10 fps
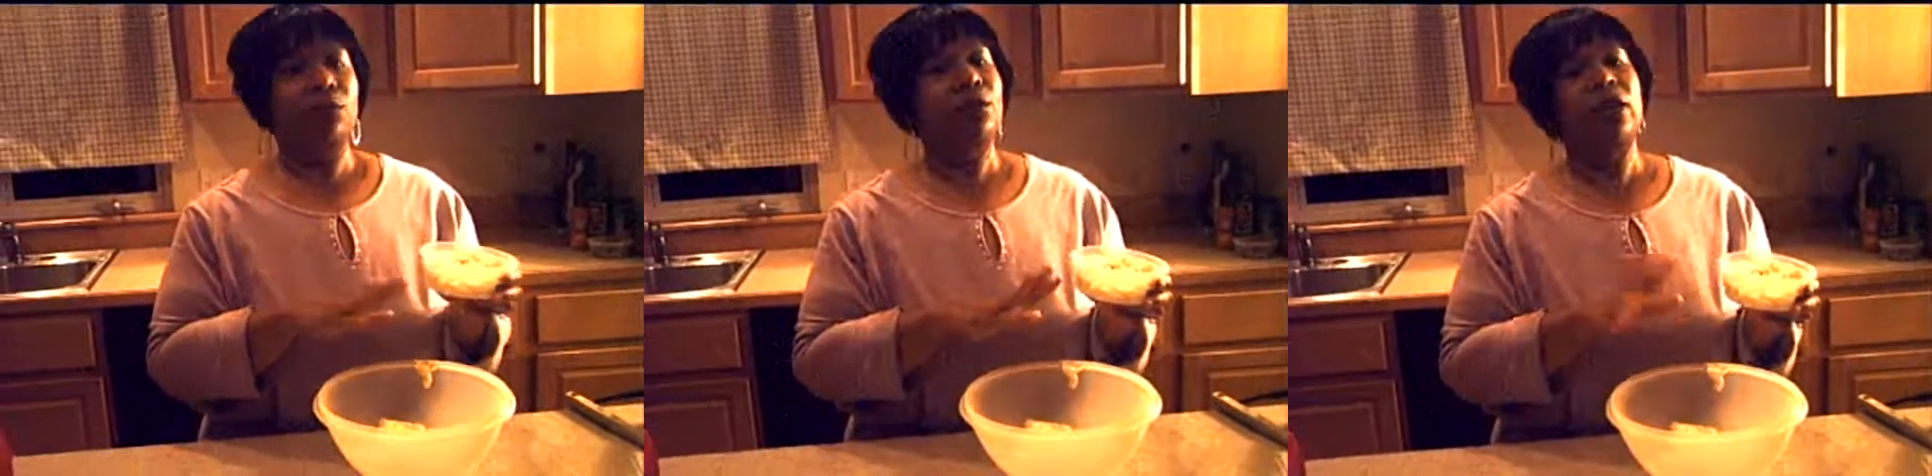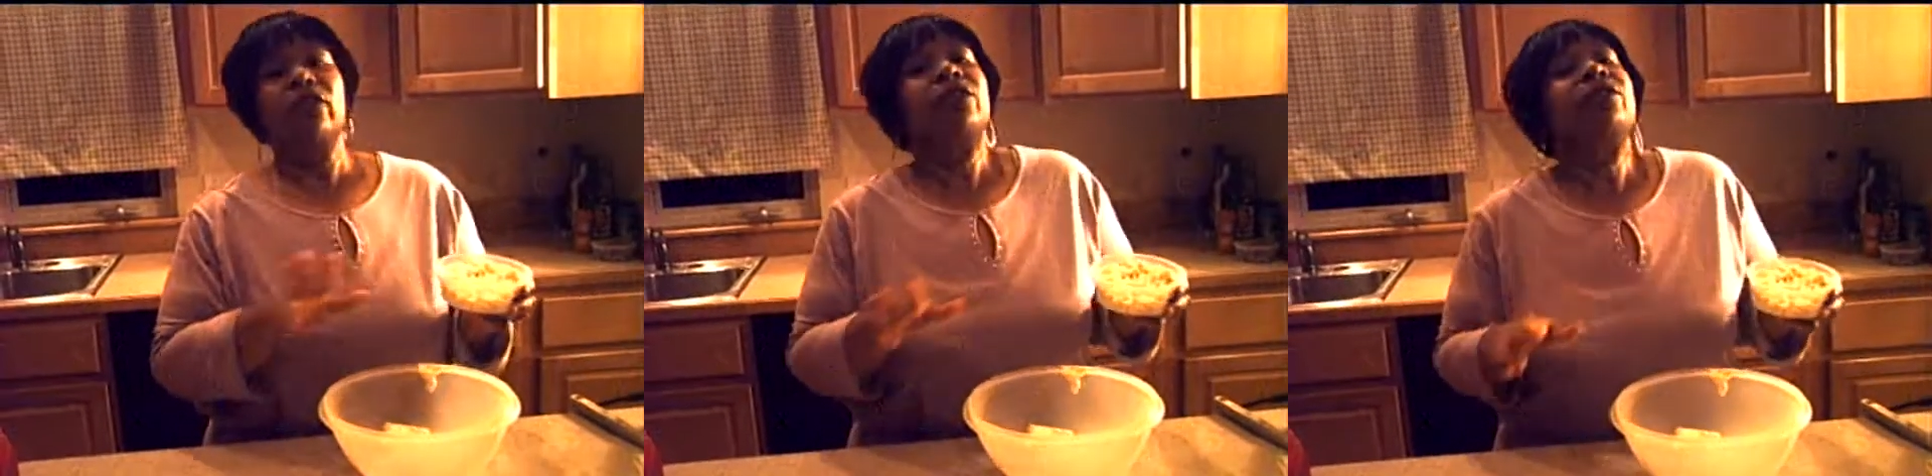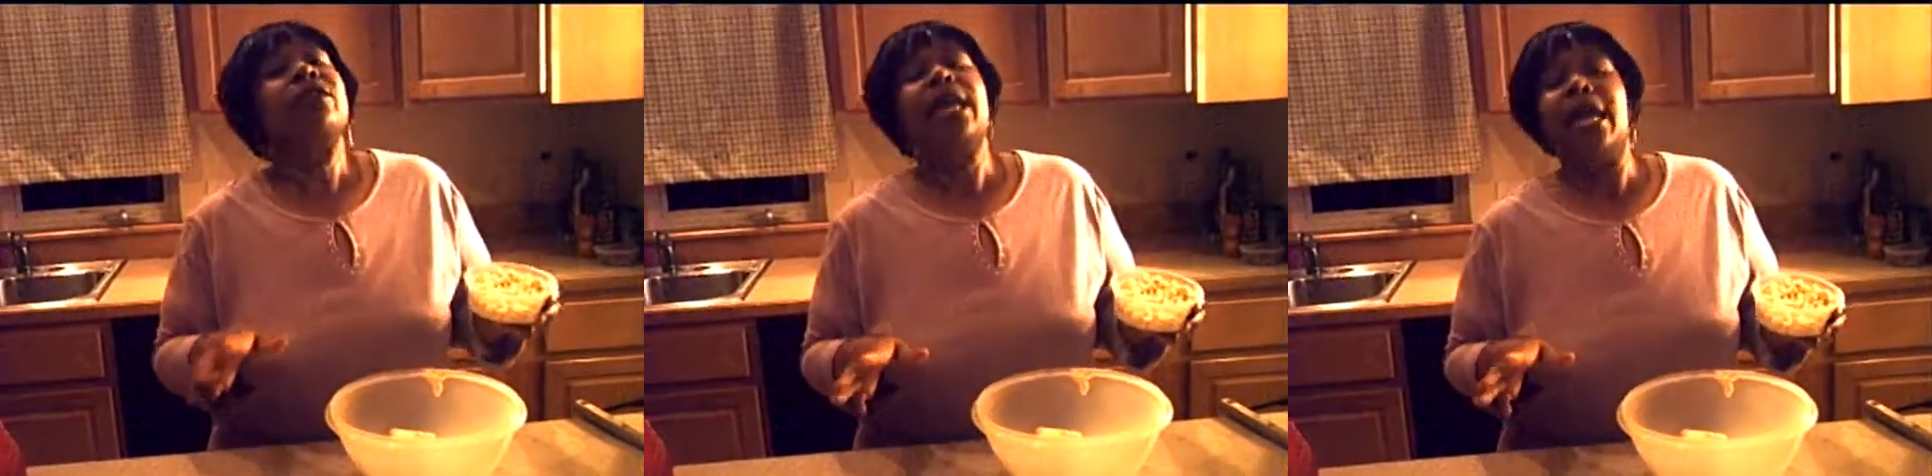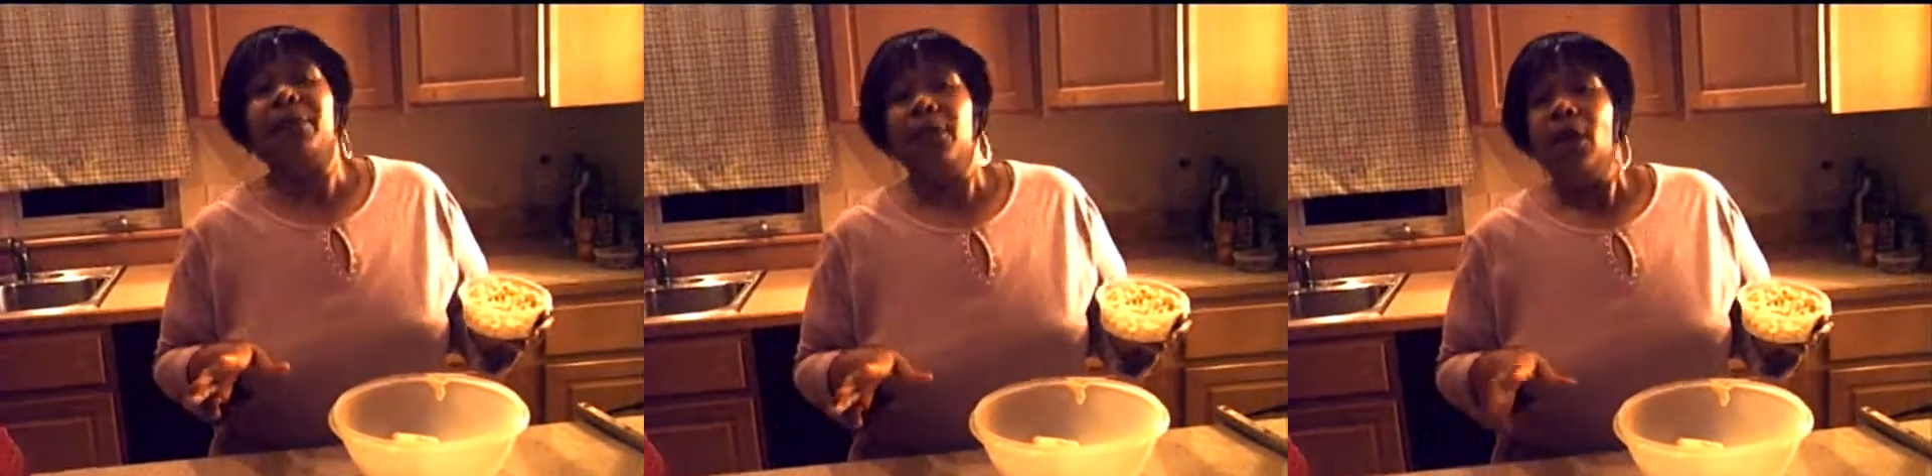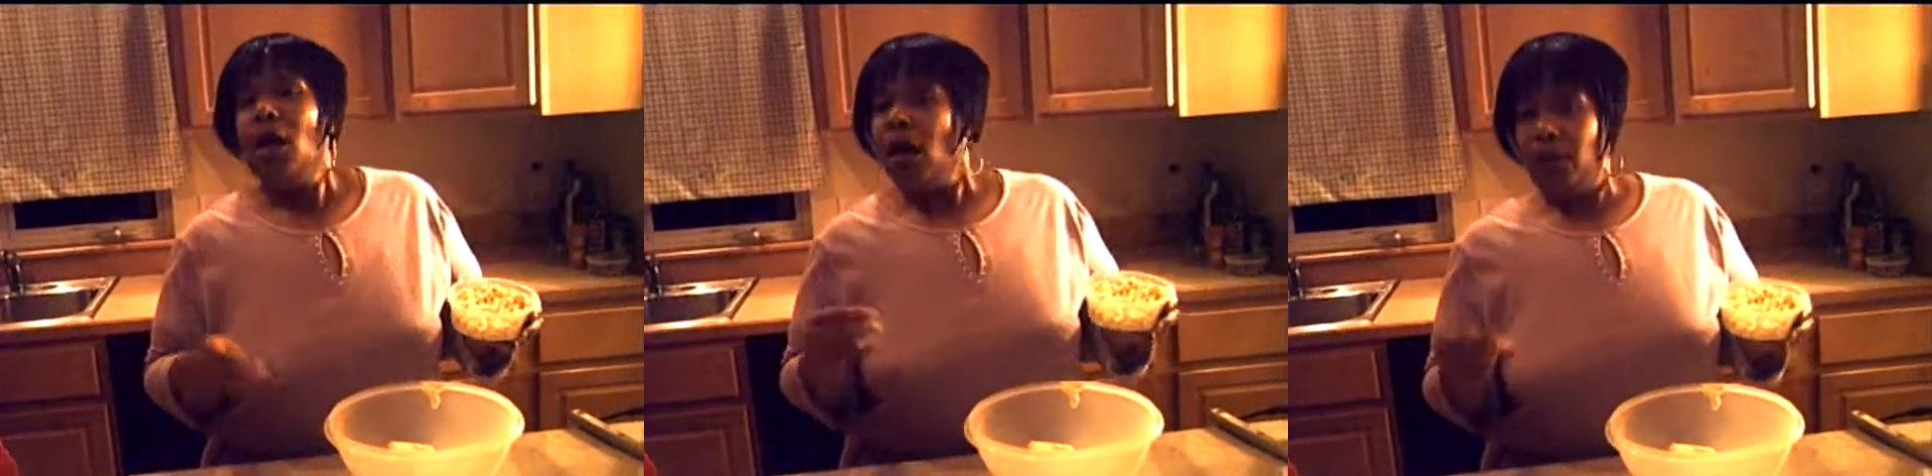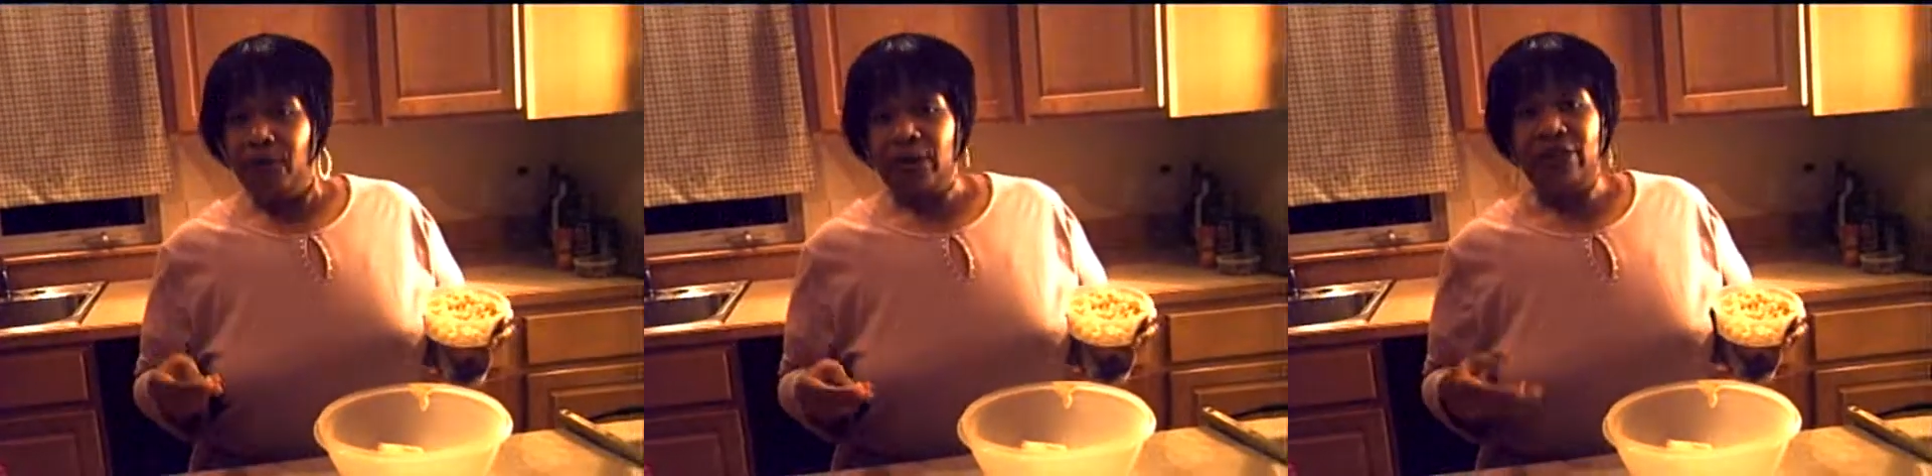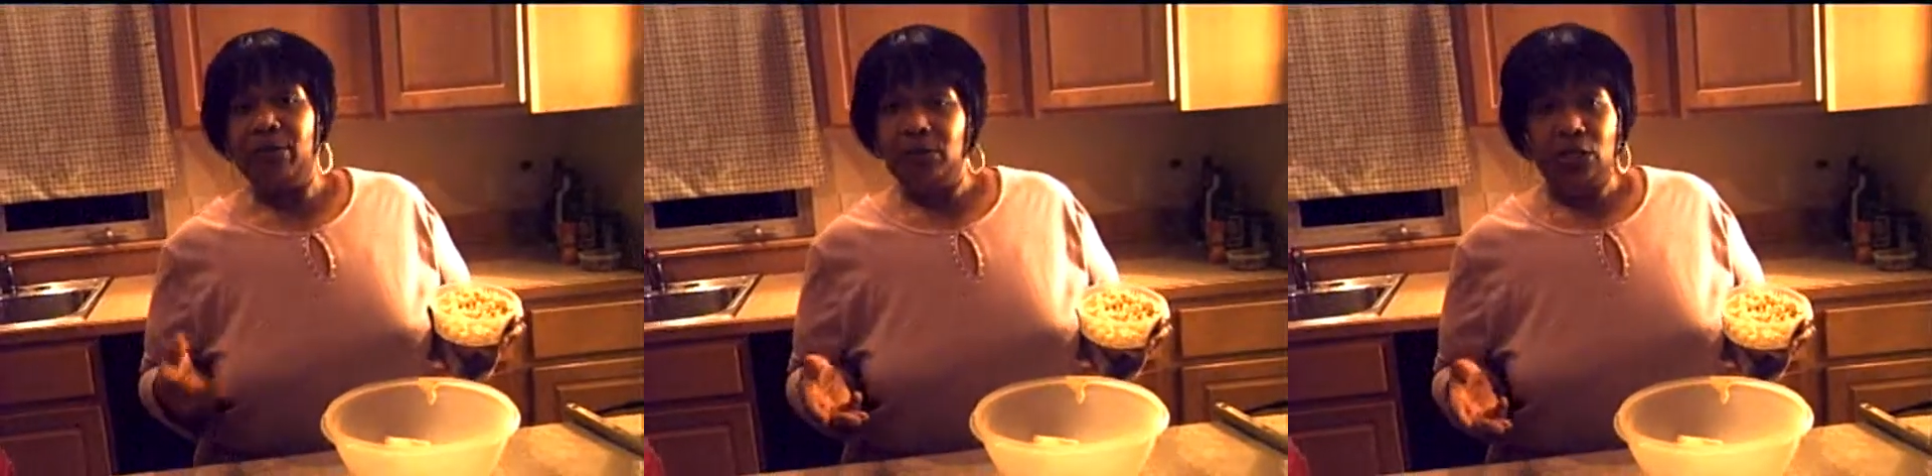And whatever type of
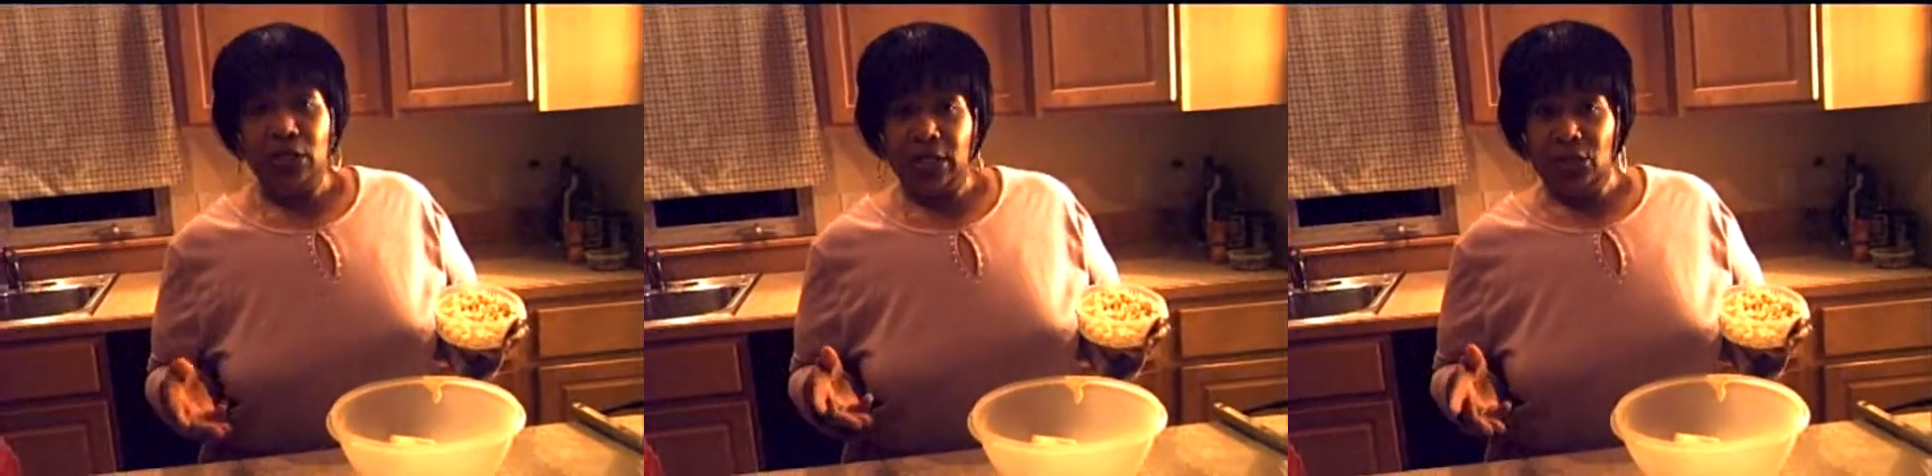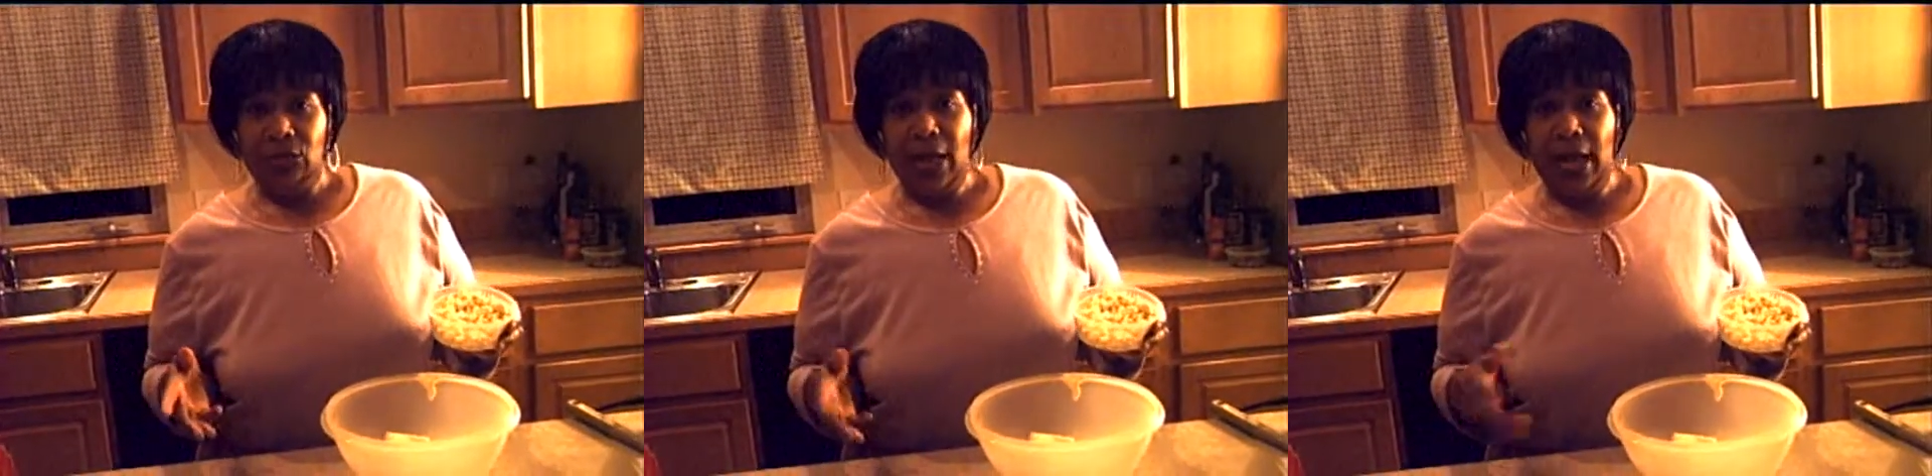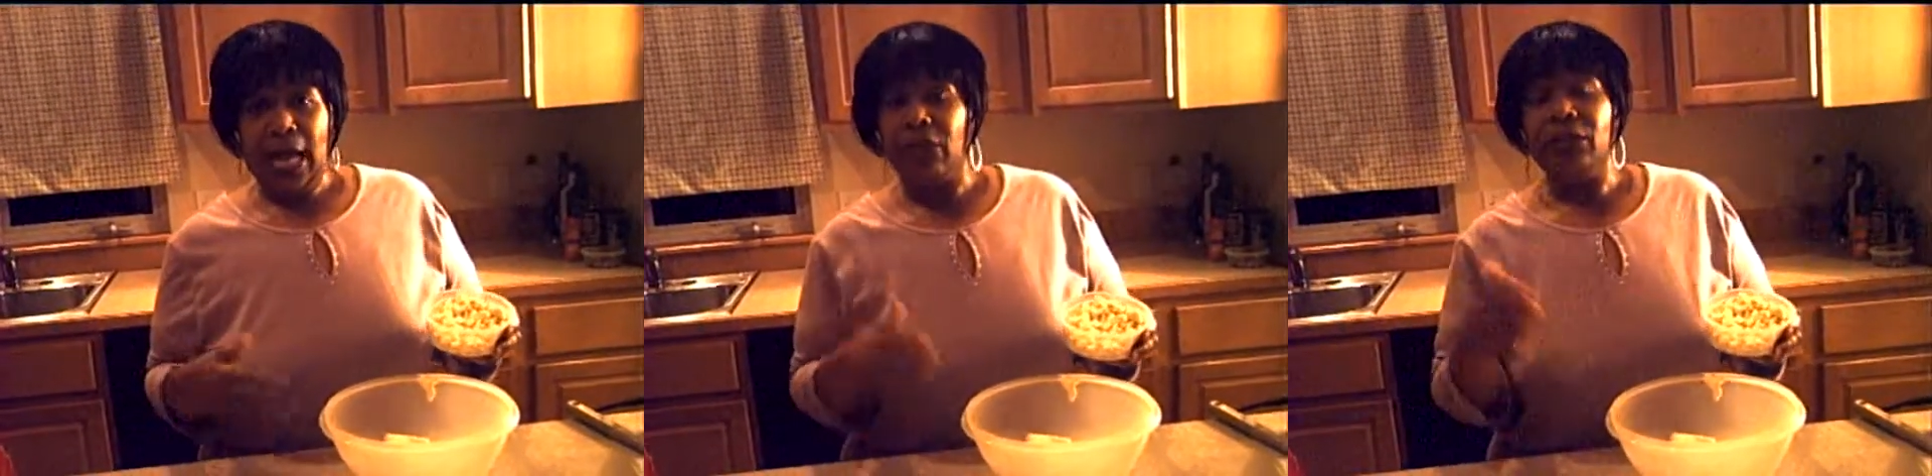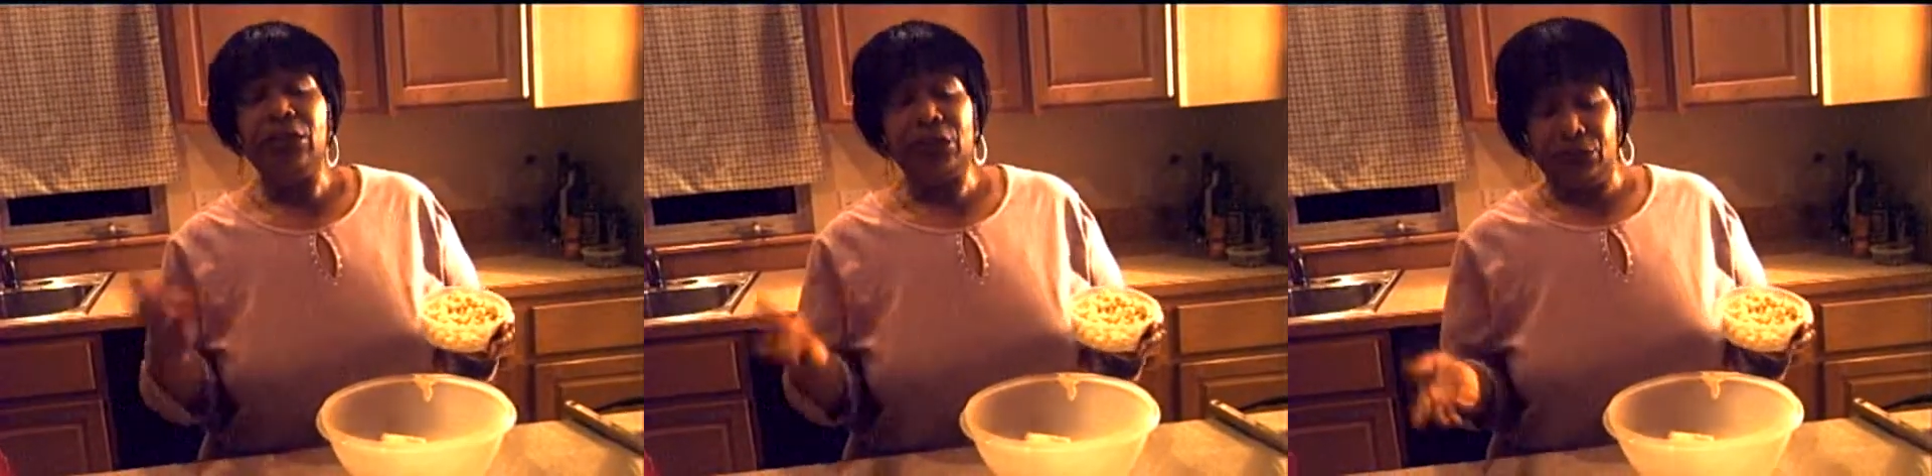favorite blue cheese that you have,